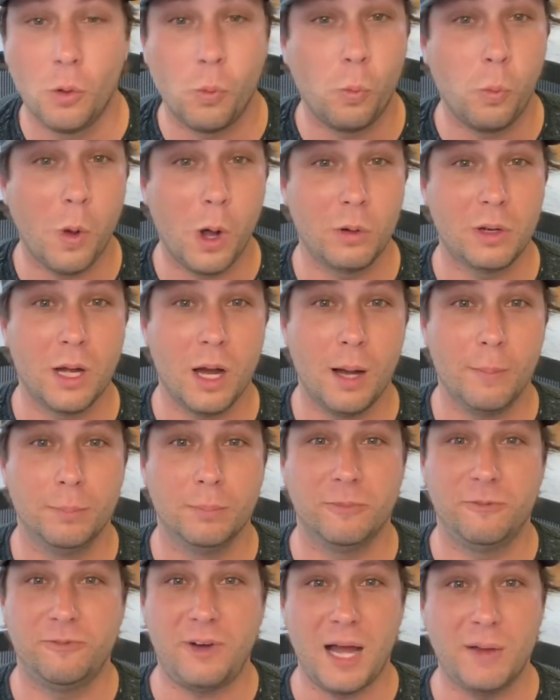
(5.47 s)
Woke
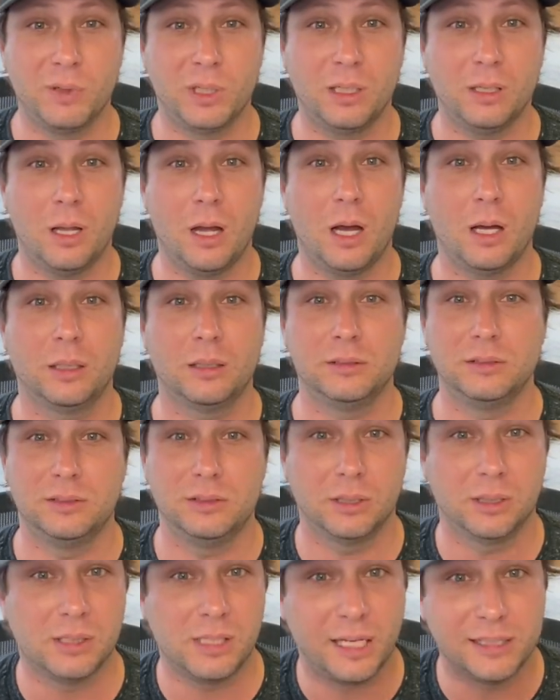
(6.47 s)
up 5 o'clock,
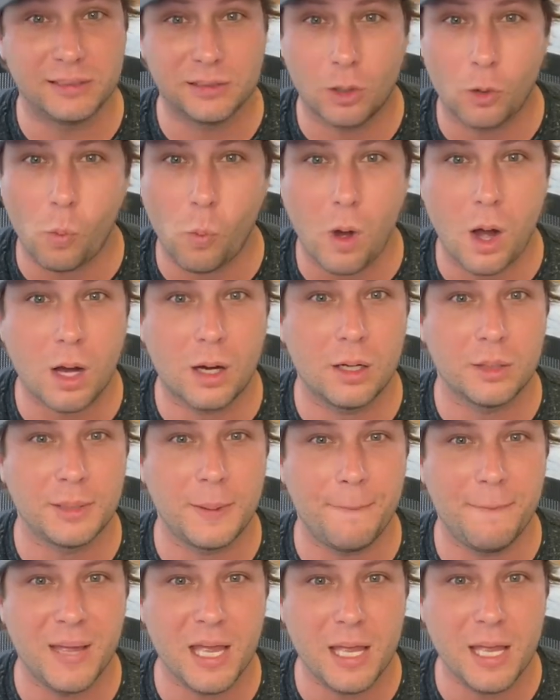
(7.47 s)
took a nice little walk on the
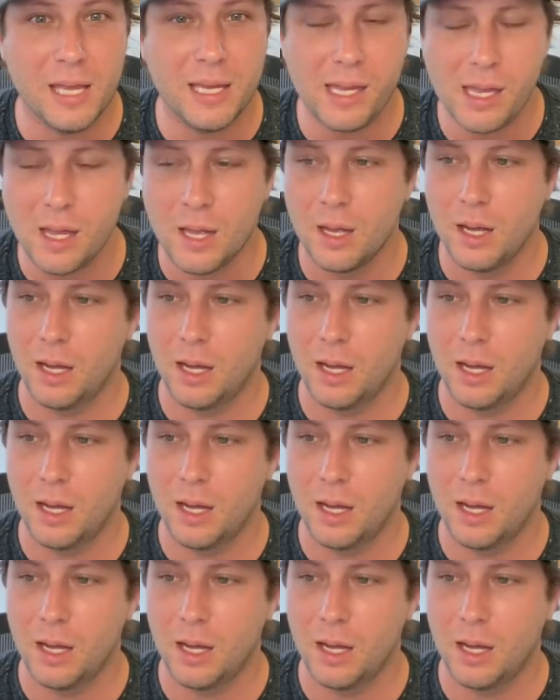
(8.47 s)
bay,